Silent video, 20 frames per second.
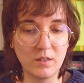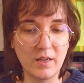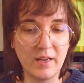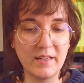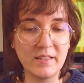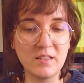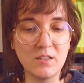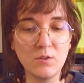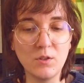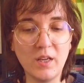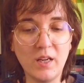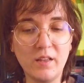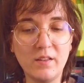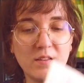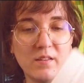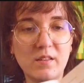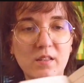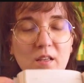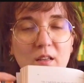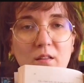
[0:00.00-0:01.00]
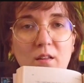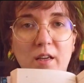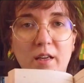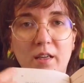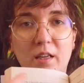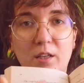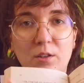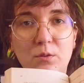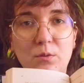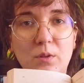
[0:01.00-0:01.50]
as you can see,
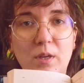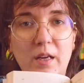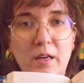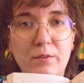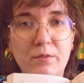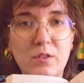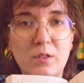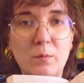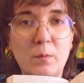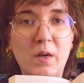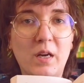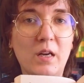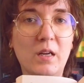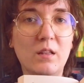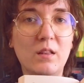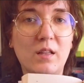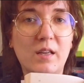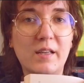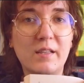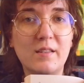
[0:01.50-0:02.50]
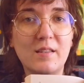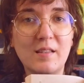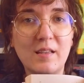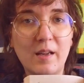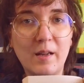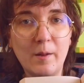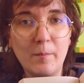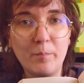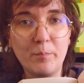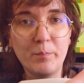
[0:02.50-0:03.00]
like I do have some highlights,
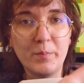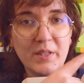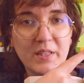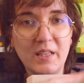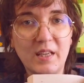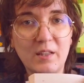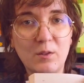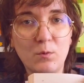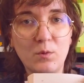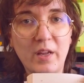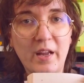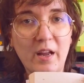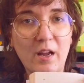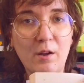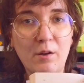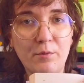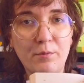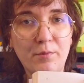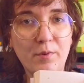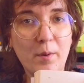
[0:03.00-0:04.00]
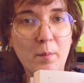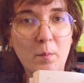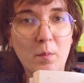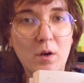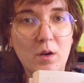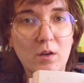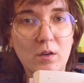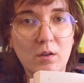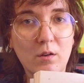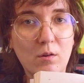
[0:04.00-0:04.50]
but I don't have a
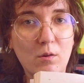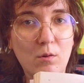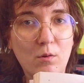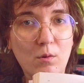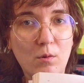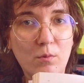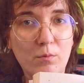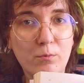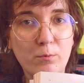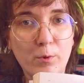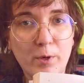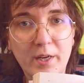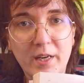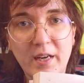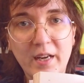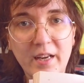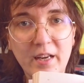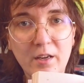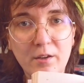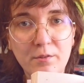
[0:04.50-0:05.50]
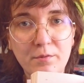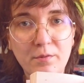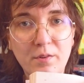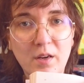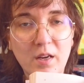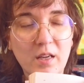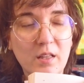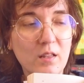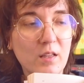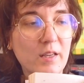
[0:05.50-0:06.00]
mark of where I have
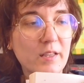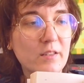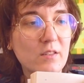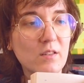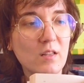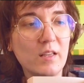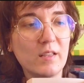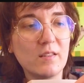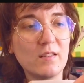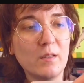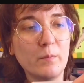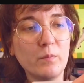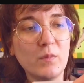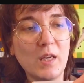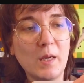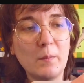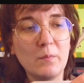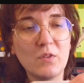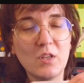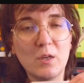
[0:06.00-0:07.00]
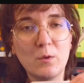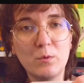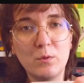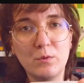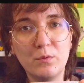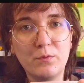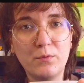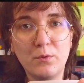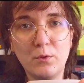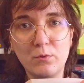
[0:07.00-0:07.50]
highlights. Like sometimes I will
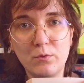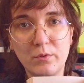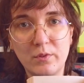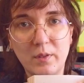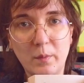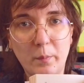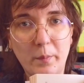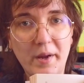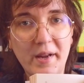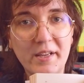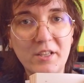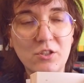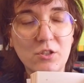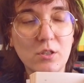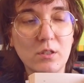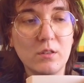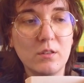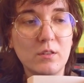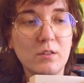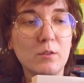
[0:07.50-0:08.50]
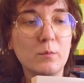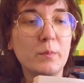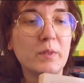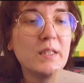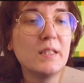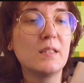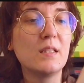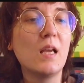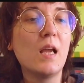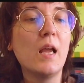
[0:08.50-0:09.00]
fold the page a little
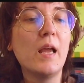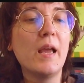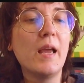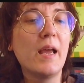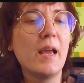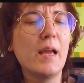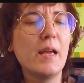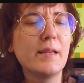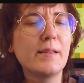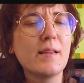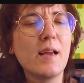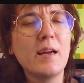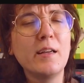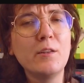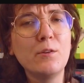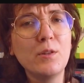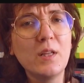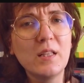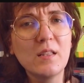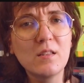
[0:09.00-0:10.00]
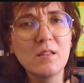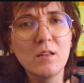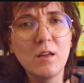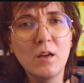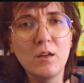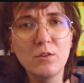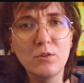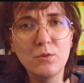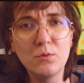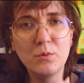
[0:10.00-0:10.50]
bit. And I know that's
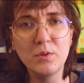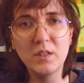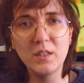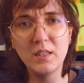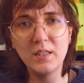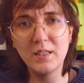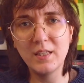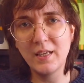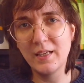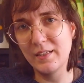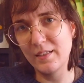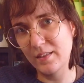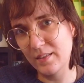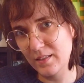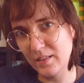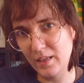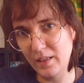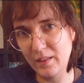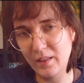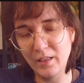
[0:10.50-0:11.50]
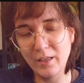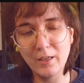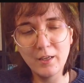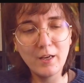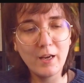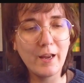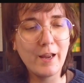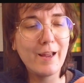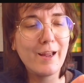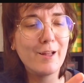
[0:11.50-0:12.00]
not really
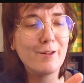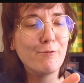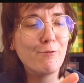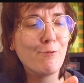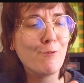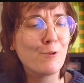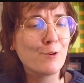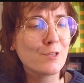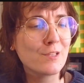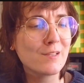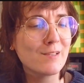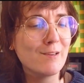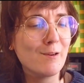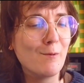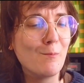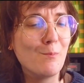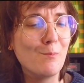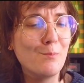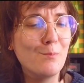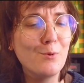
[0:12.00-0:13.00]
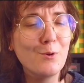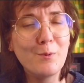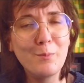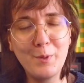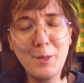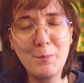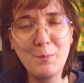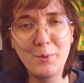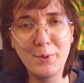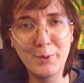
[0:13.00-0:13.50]
aesthetic, and for some book
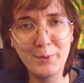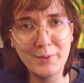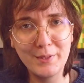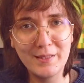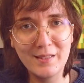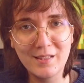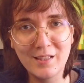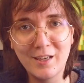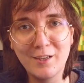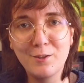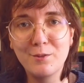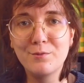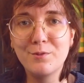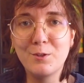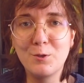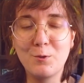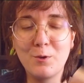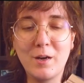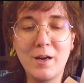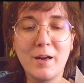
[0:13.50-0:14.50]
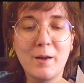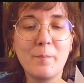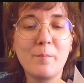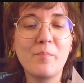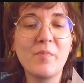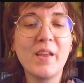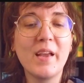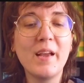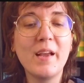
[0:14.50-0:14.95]
people, it's kind of a crime.